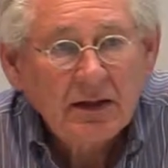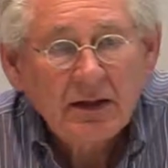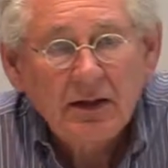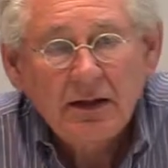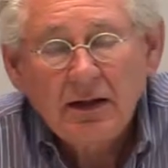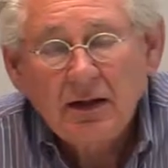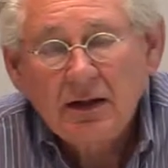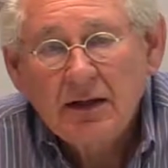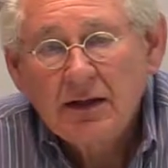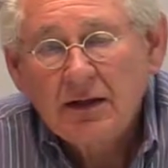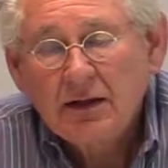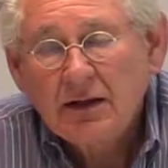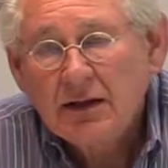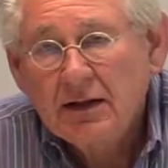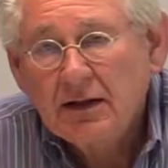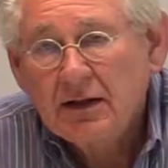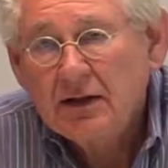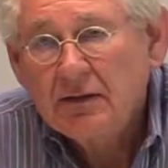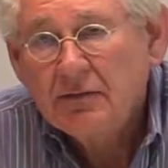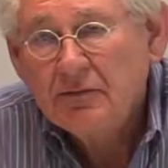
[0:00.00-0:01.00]

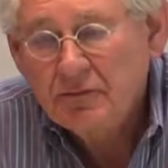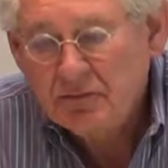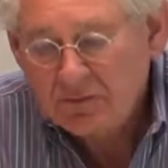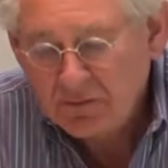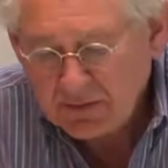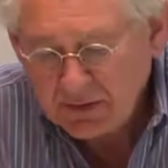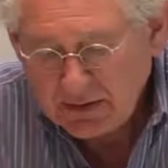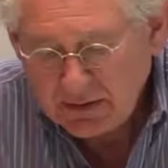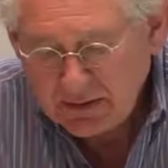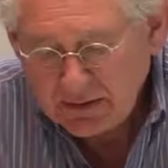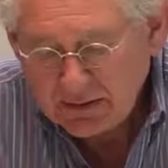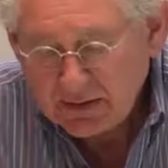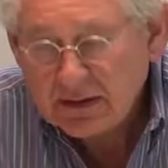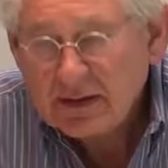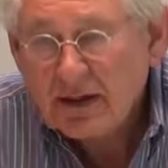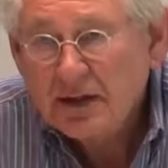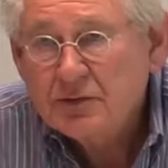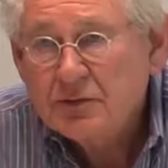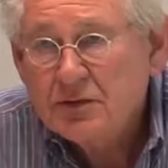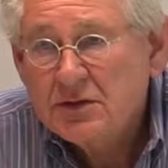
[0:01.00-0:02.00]
of the
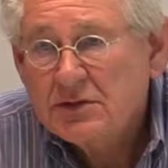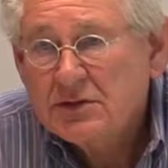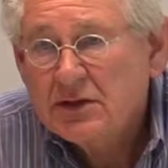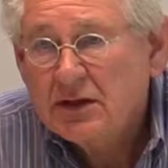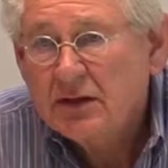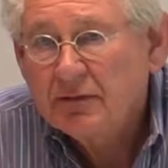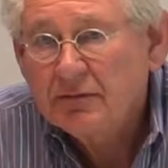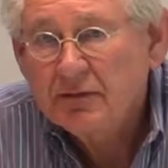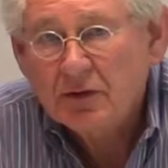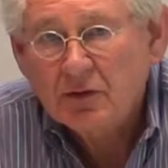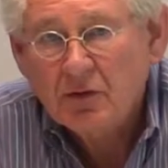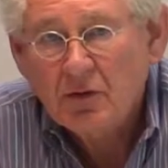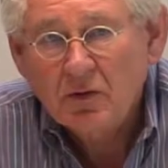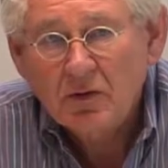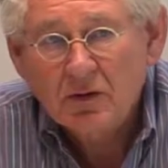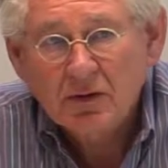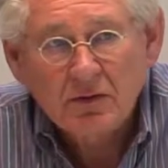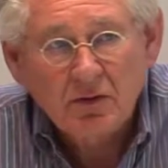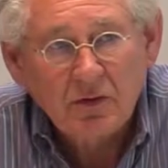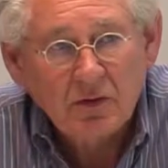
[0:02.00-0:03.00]
countries of the
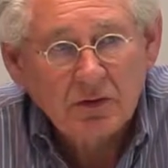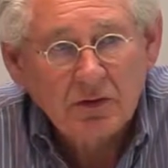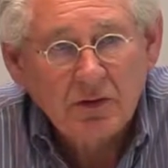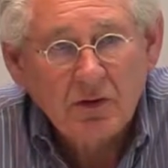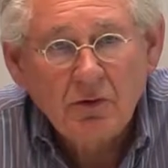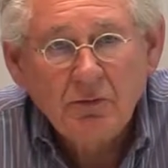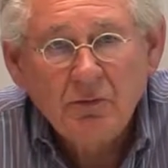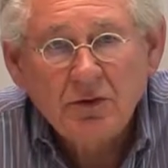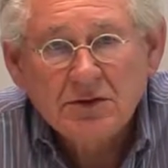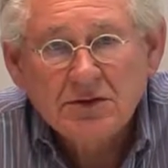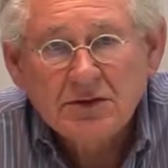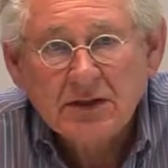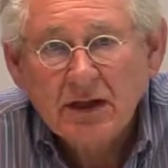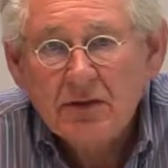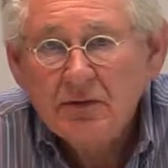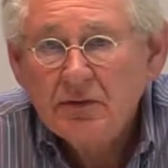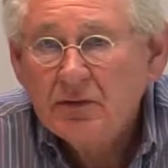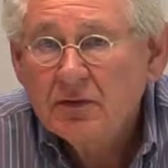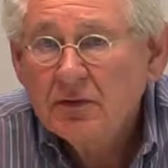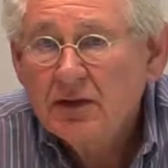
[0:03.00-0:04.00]
quote-unquote global
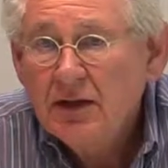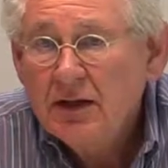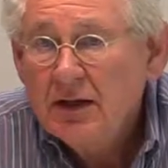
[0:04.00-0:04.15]
south.